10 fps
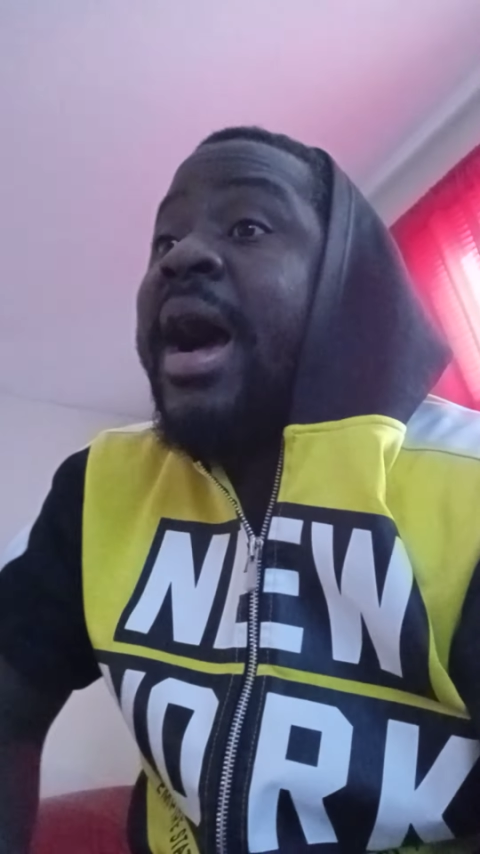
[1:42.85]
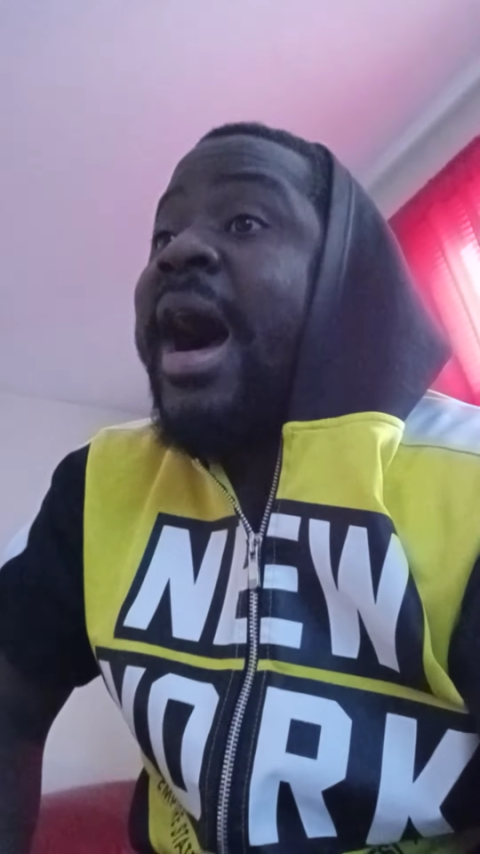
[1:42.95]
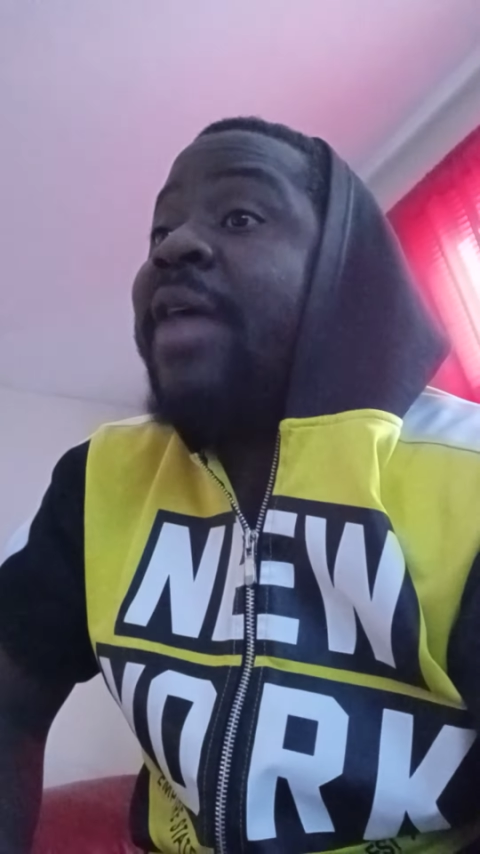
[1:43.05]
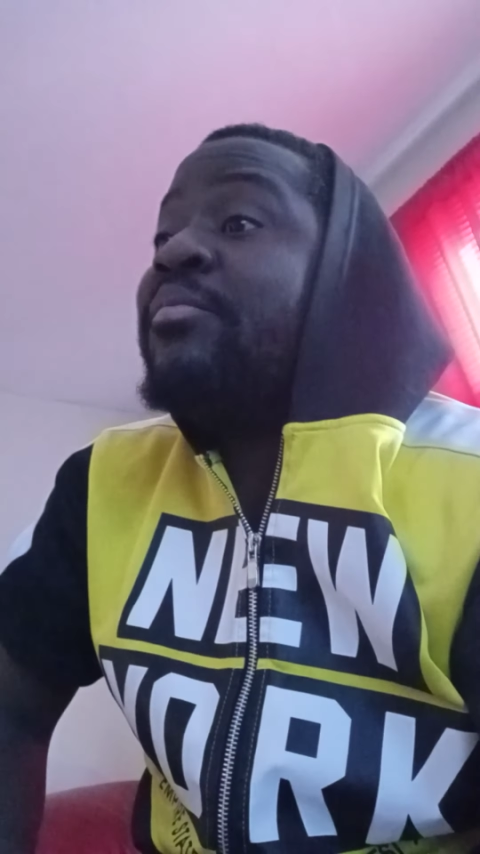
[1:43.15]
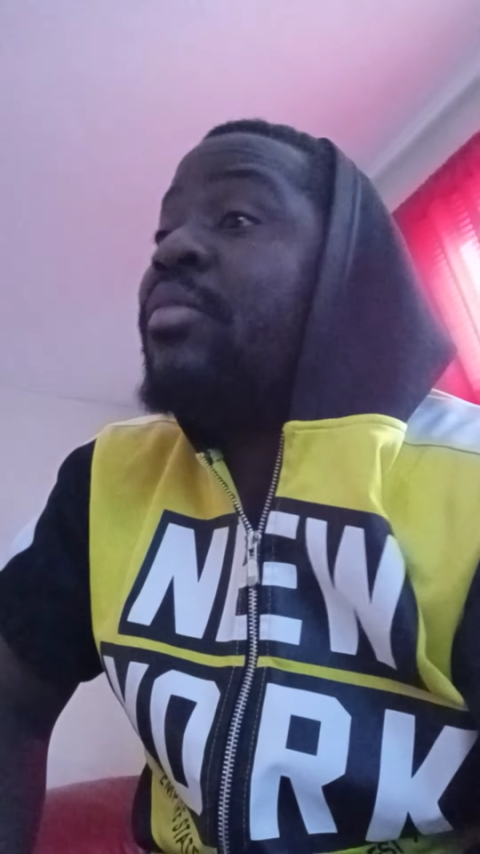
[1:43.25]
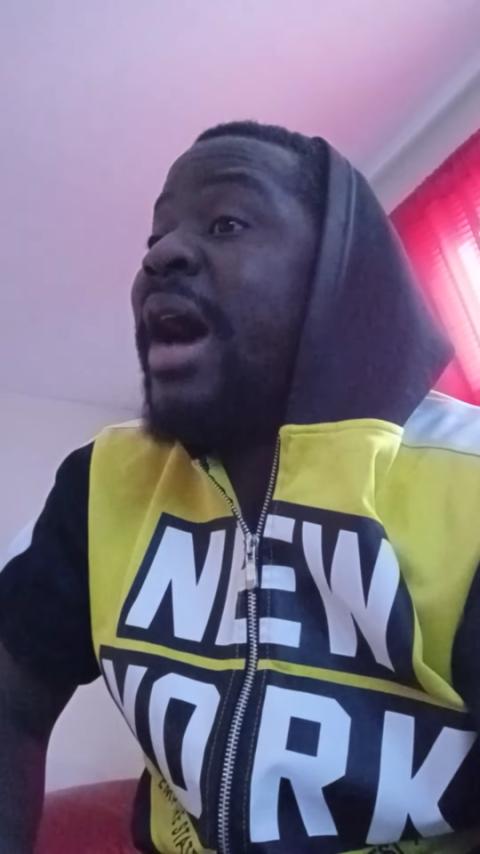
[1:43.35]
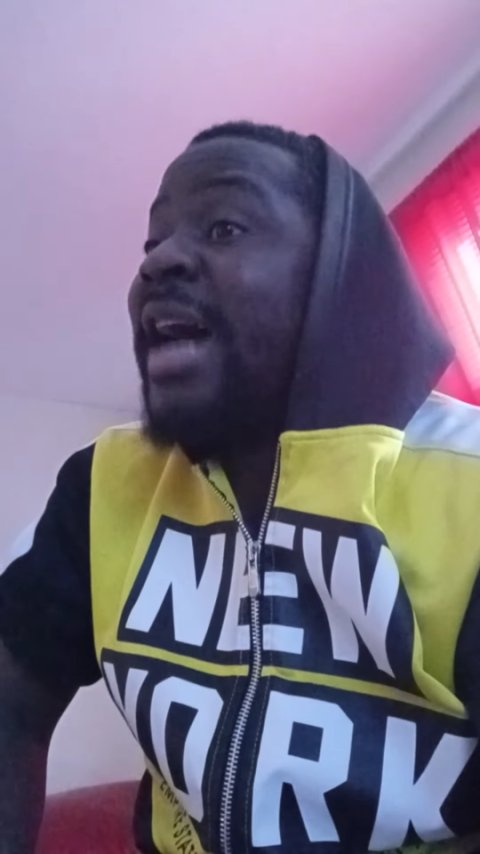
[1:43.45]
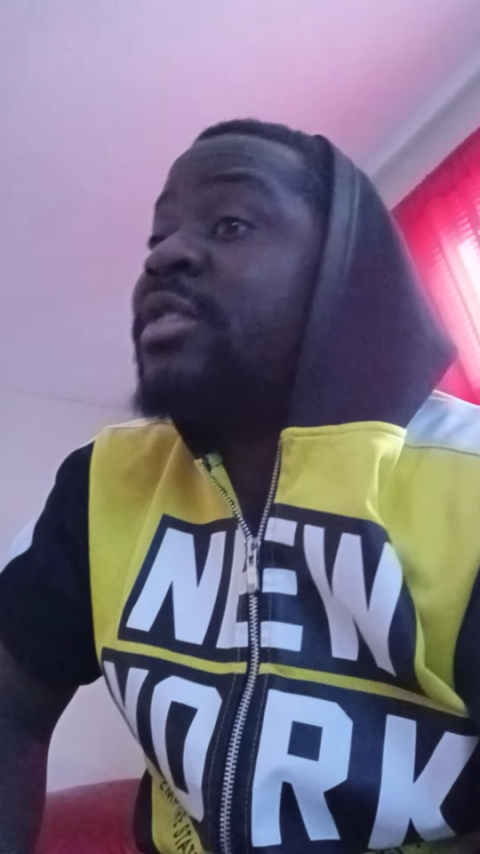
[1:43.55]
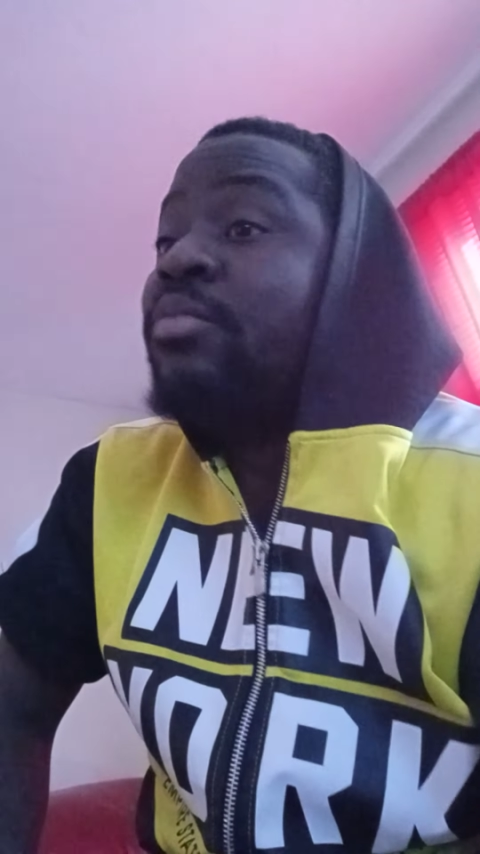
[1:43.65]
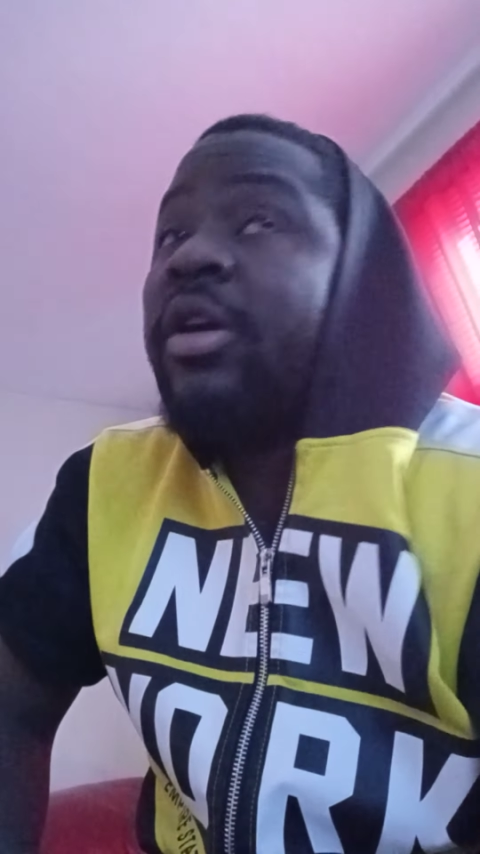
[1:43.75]
have
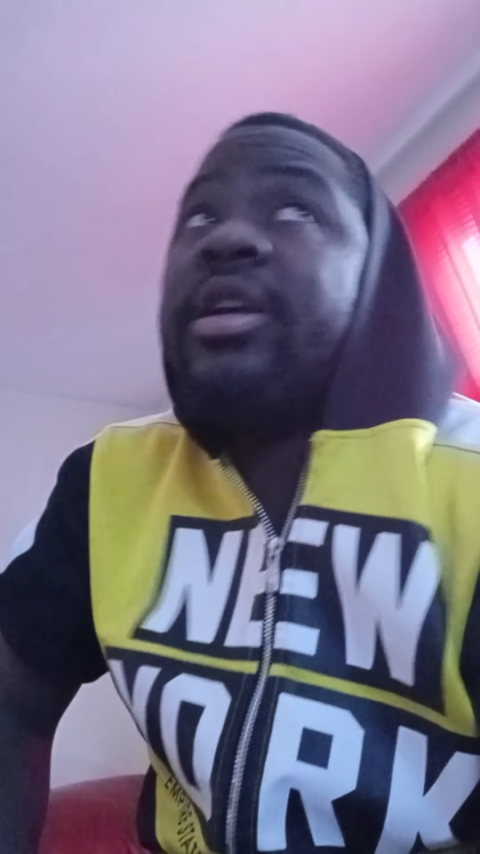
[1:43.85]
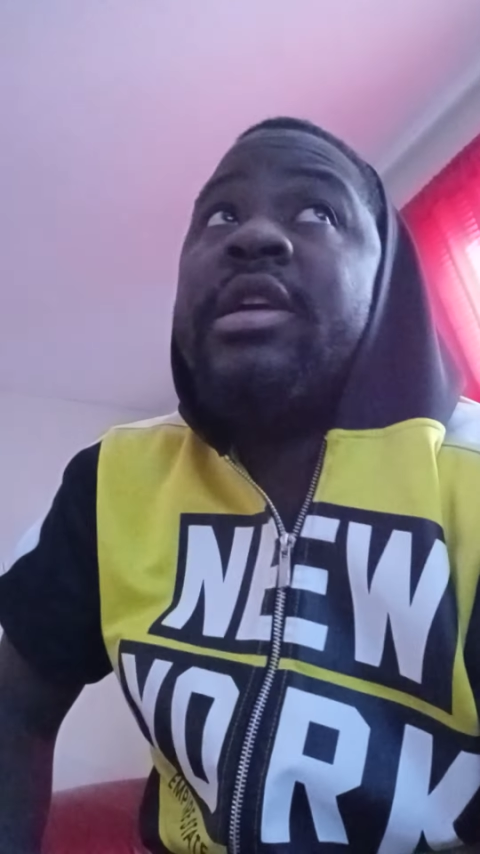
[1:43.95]
has more